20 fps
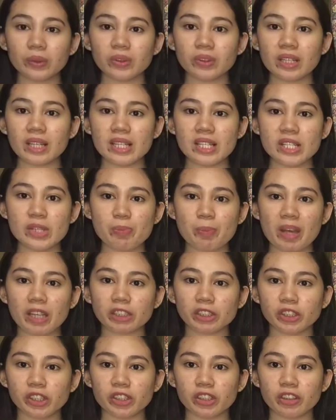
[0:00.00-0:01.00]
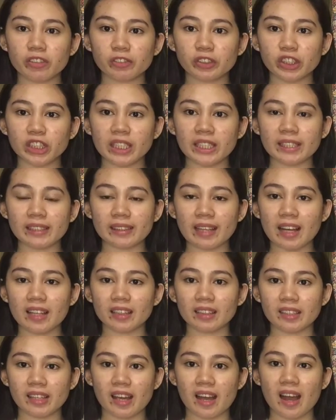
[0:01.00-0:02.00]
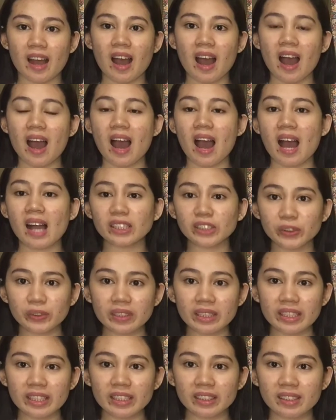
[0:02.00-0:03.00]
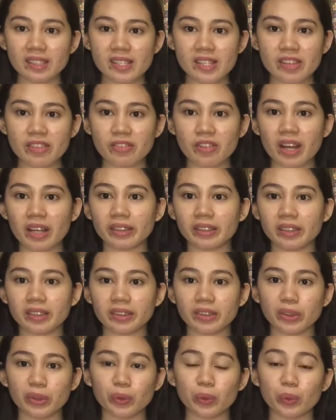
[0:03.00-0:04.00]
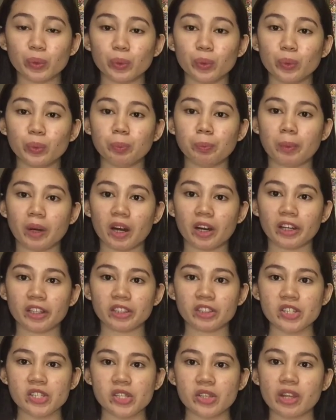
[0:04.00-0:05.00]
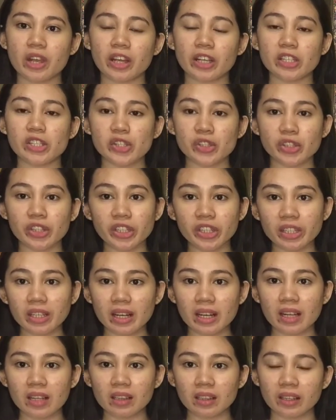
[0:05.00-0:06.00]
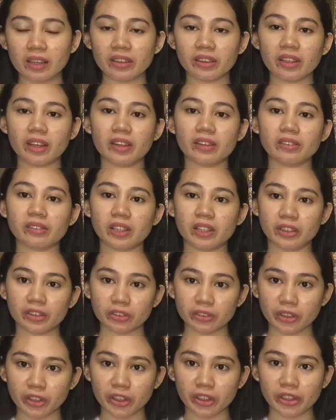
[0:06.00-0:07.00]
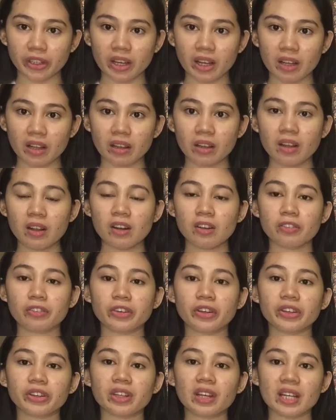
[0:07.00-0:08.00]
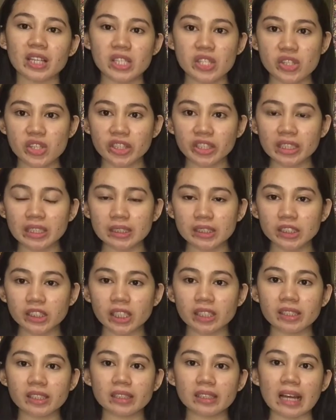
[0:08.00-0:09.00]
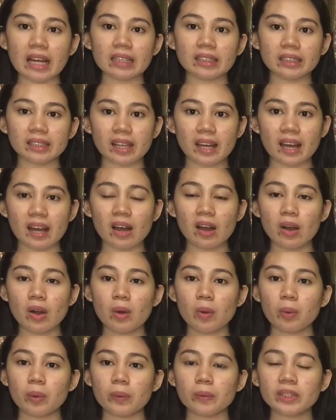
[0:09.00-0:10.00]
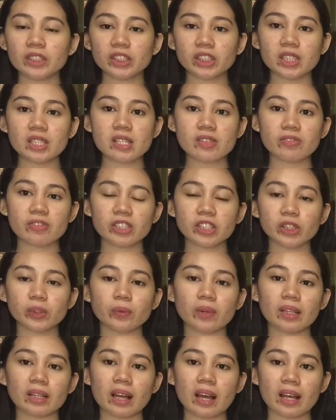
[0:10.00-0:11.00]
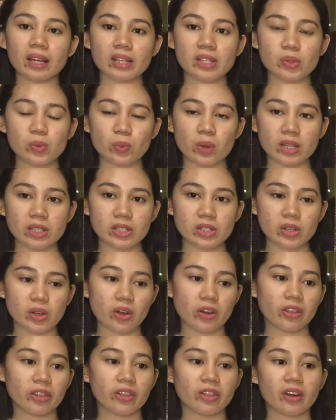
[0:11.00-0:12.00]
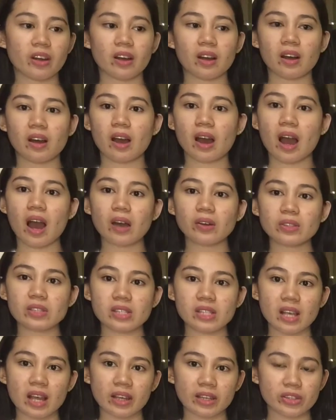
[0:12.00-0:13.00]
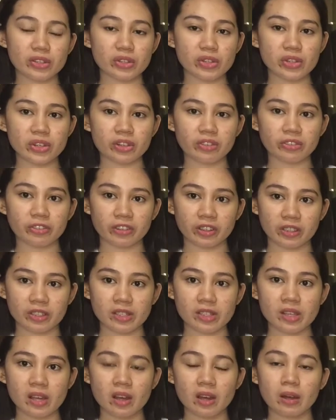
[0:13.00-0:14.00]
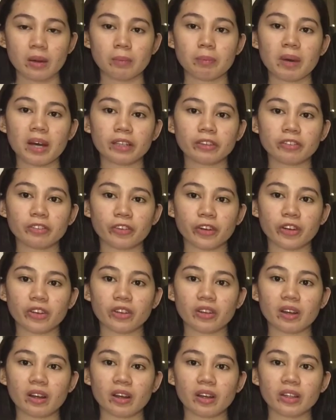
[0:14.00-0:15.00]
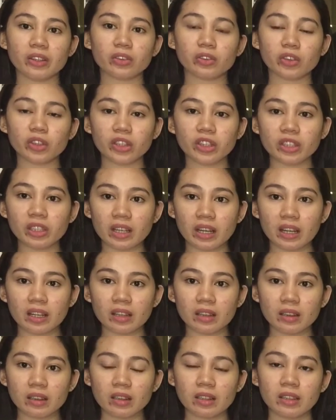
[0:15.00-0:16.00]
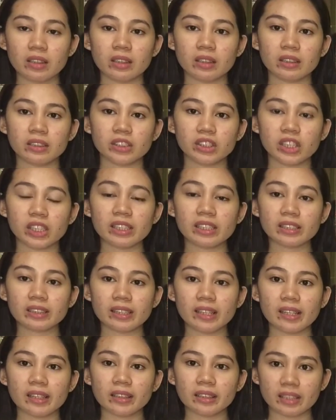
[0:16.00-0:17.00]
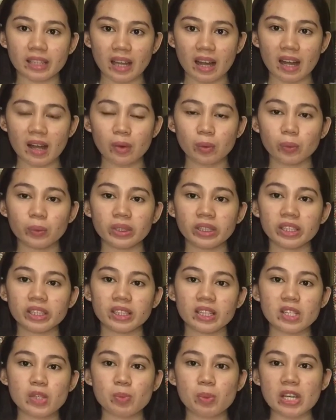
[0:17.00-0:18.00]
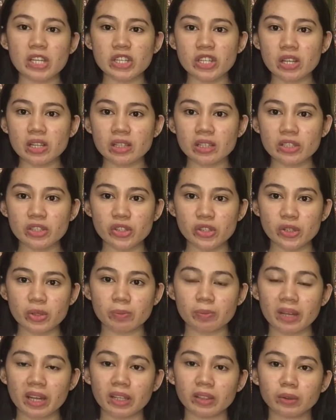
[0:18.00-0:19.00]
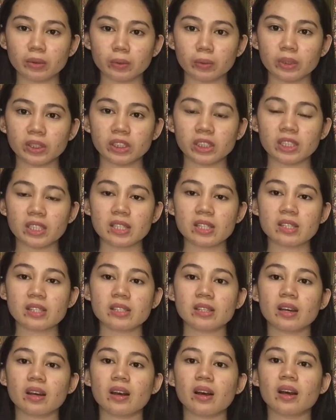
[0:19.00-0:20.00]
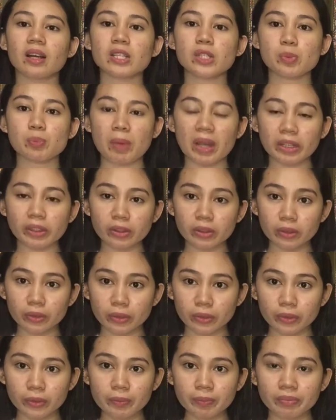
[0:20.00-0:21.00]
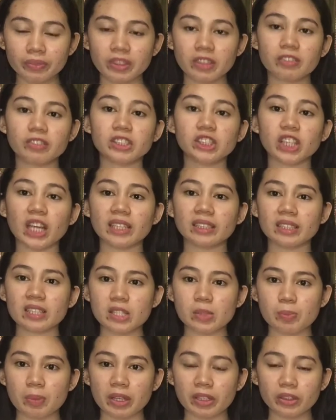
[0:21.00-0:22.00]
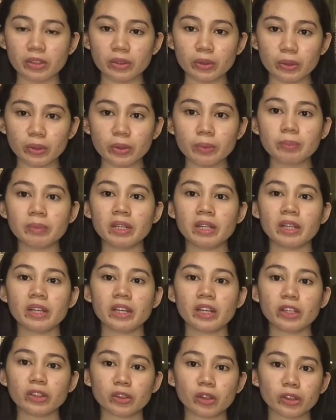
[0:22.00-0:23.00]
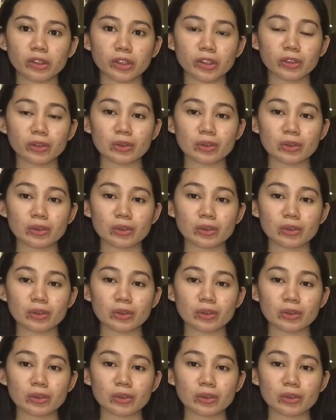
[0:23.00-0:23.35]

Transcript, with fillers: the inspection of genitalia, actually it is divided into two parts, the external and then the internal. For the external genitalia, we will just visualize what's on the outside surface. But for the internal genitalia, we need a special instrument which is the speculum, the vaginal speculum, in order